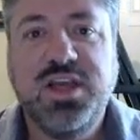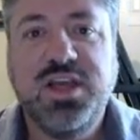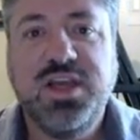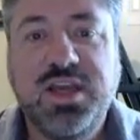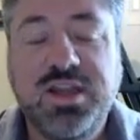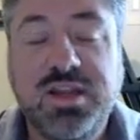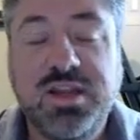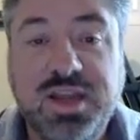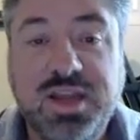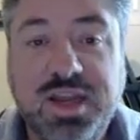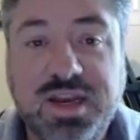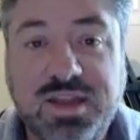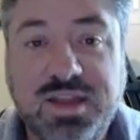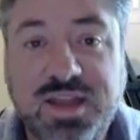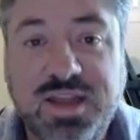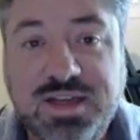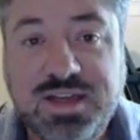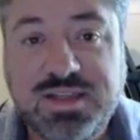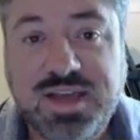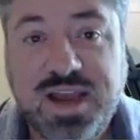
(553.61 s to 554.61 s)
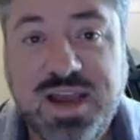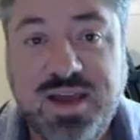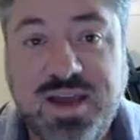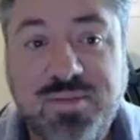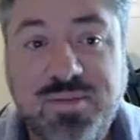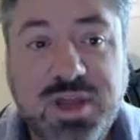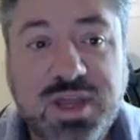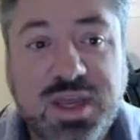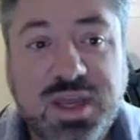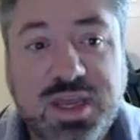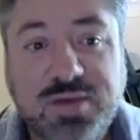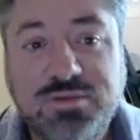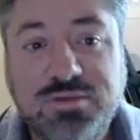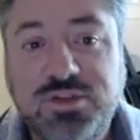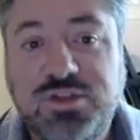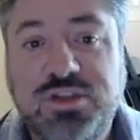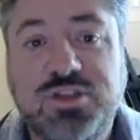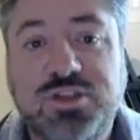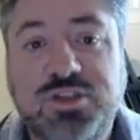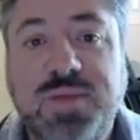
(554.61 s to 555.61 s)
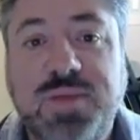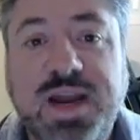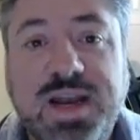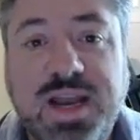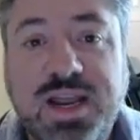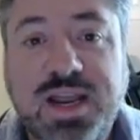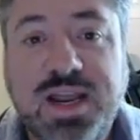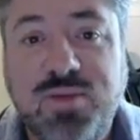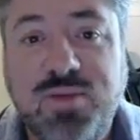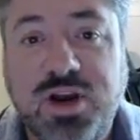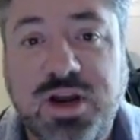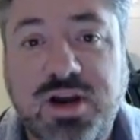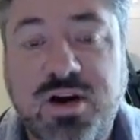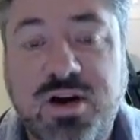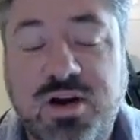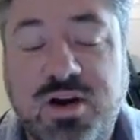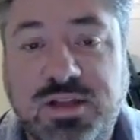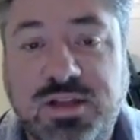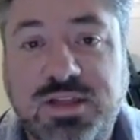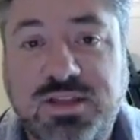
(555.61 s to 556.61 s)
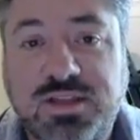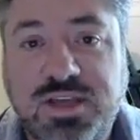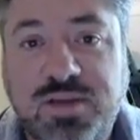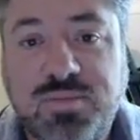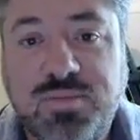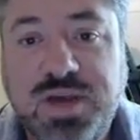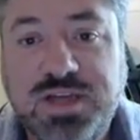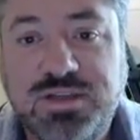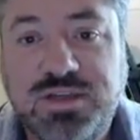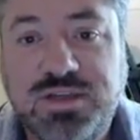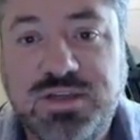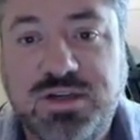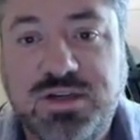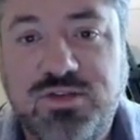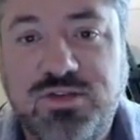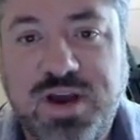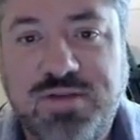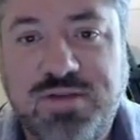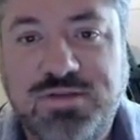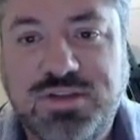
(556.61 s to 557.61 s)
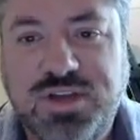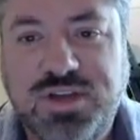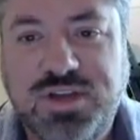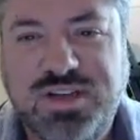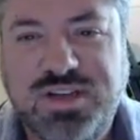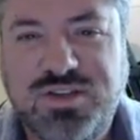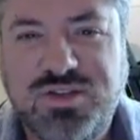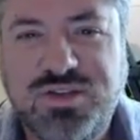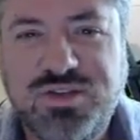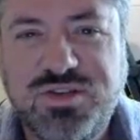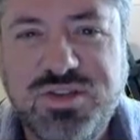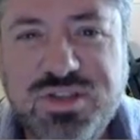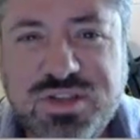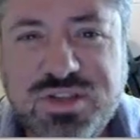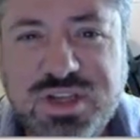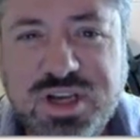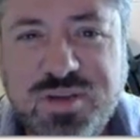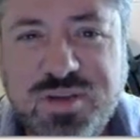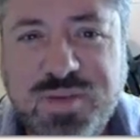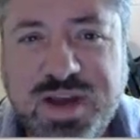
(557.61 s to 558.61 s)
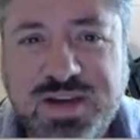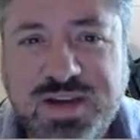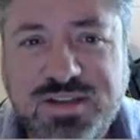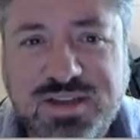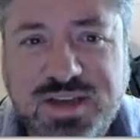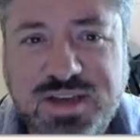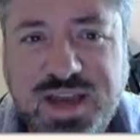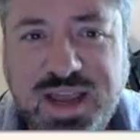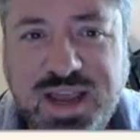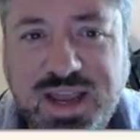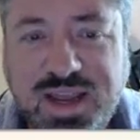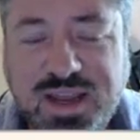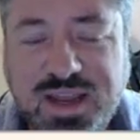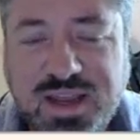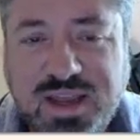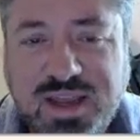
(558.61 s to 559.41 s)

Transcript: And at that time, it was just my name on a card that said bicycle driver's license. Just think about it today.